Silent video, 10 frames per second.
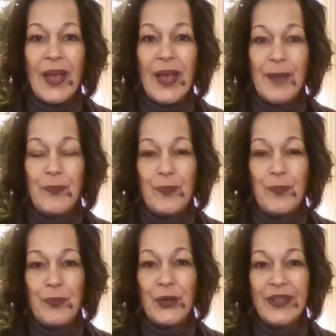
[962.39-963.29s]
I
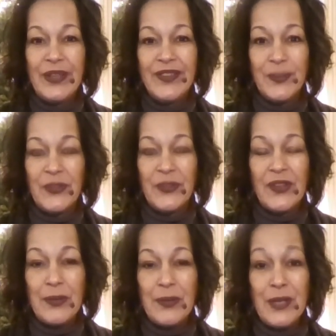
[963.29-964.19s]
put in some
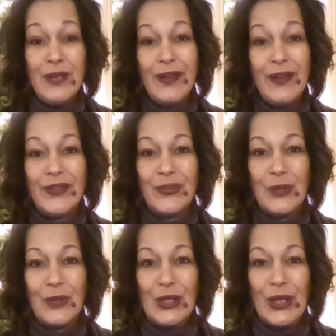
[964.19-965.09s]
cinnamon and some
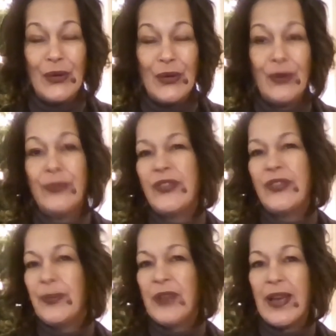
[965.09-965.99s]
cloves.
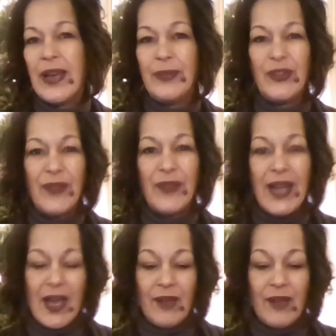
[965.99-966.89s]
Sometimes if I
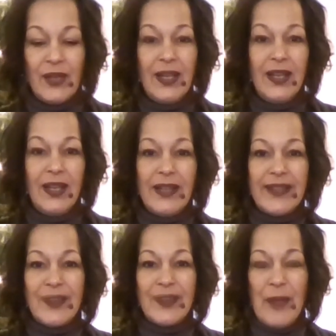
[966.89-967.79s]
have like
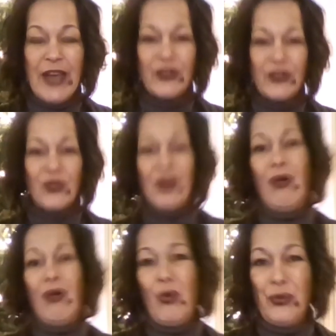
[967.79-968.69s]
some extra
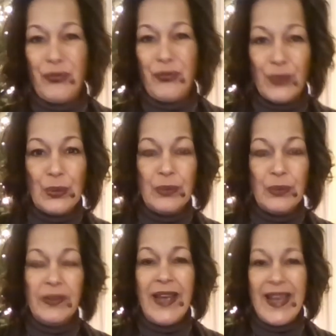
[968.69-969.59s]
old fruit
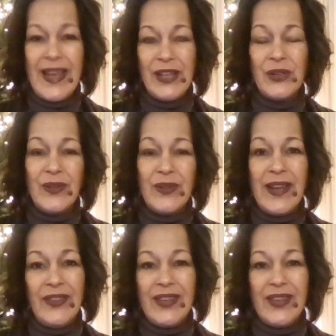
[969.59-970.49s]
hanging
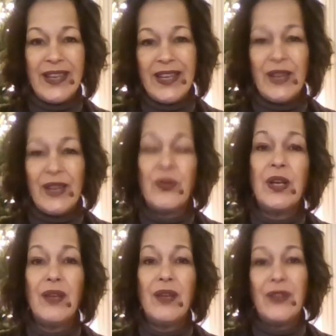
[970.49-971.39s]
around that I got to get rid
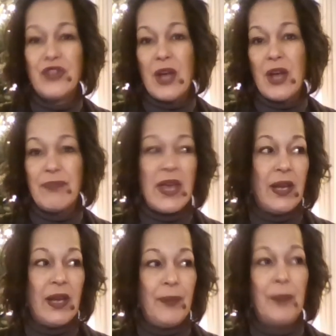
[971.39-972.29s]
of, I'll chop that
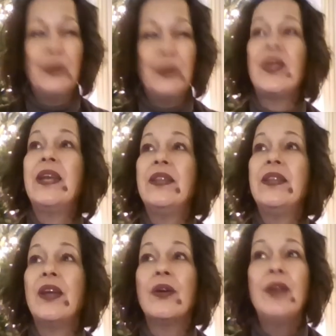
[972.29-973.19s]
up. I'll put that in
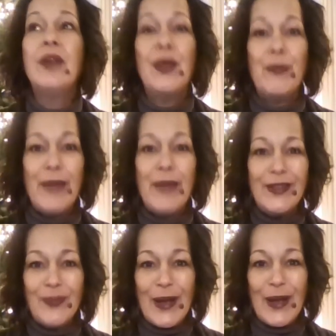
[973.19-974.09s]
there.
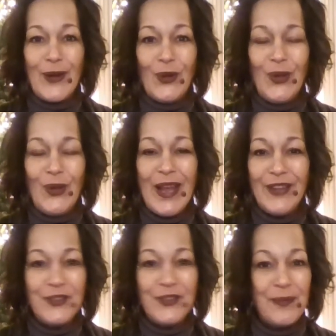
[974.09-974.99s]
Makes my whole house
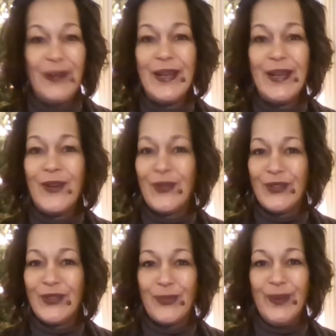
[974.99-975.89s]
smell like
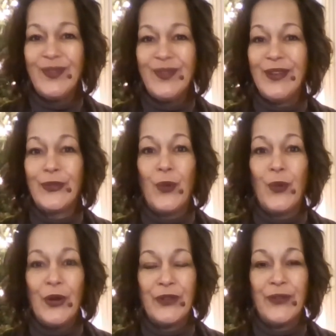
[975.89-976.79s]
Christmas. It's
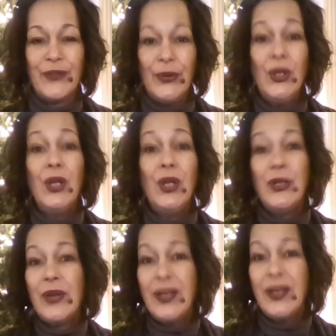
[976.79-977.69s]
wonderful. You
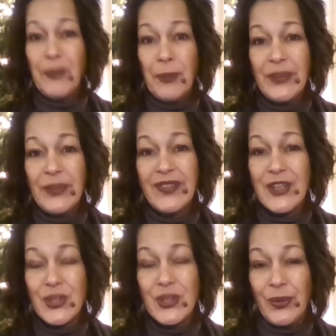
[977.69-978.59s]
can even put
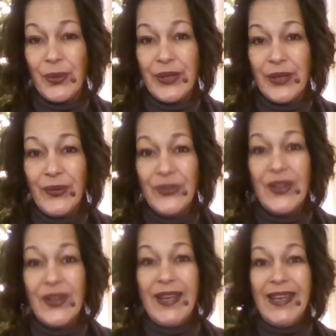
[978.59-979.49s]
essential oils
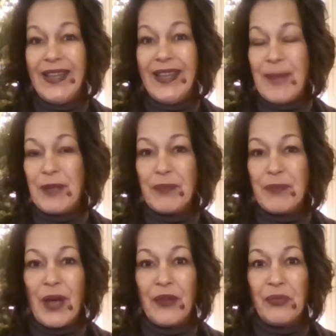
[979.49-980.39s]
in that big
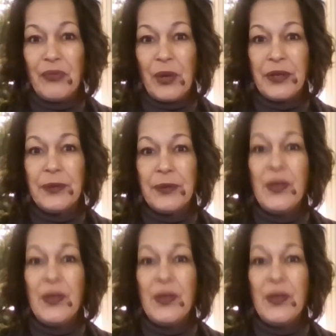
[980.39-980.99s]
pot of water.